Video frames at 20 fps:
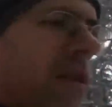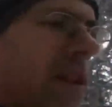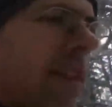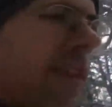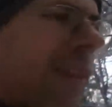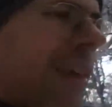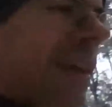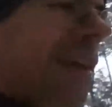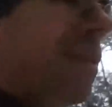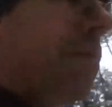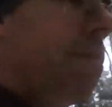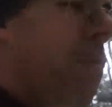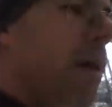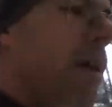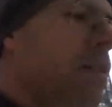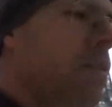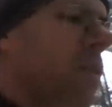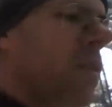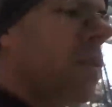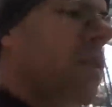on a daily
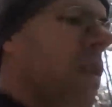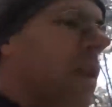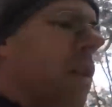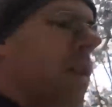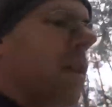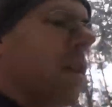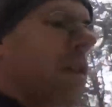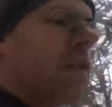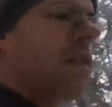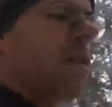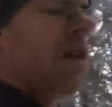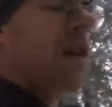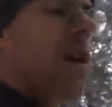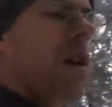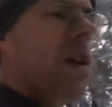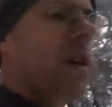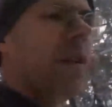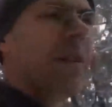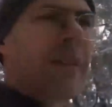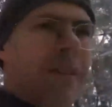basis like at
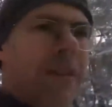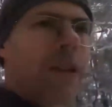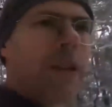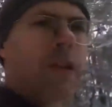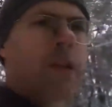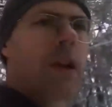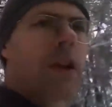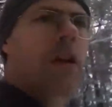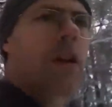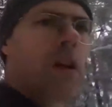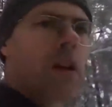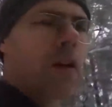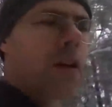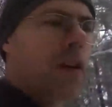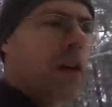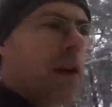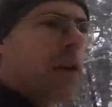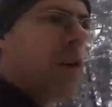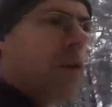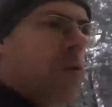six o'clock
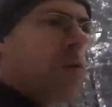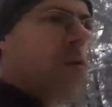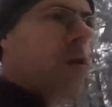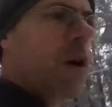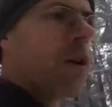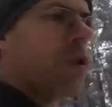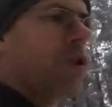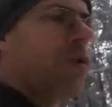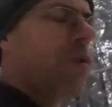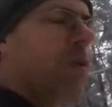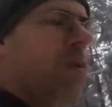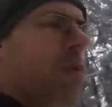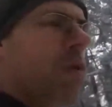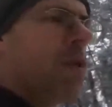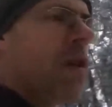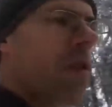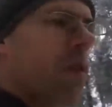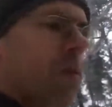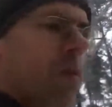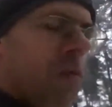like a watch you would put
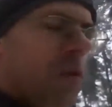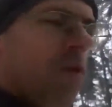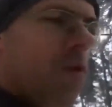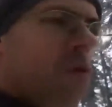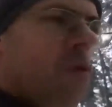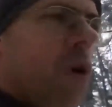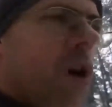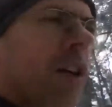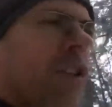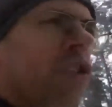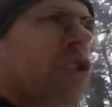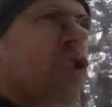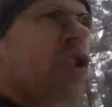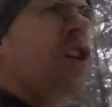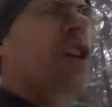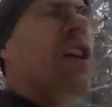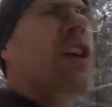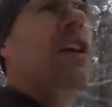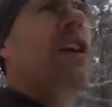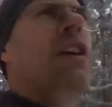the, the watch
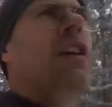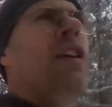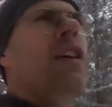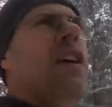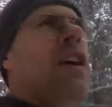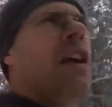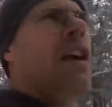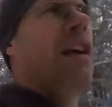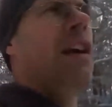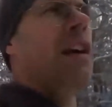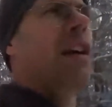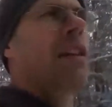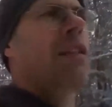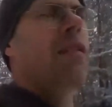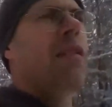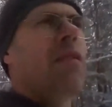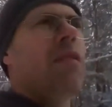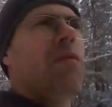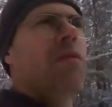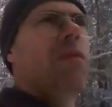and
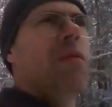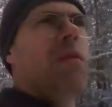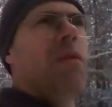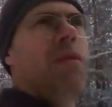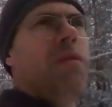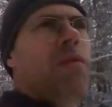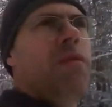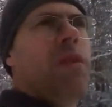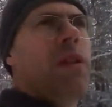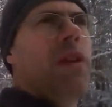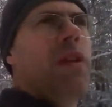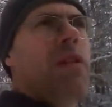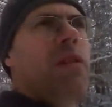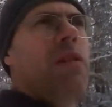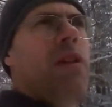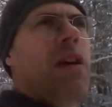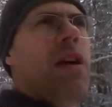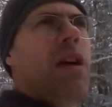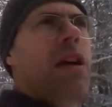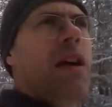like
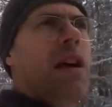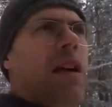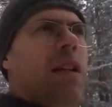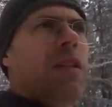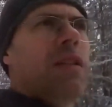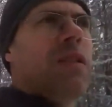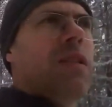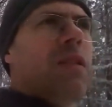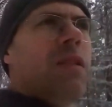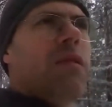at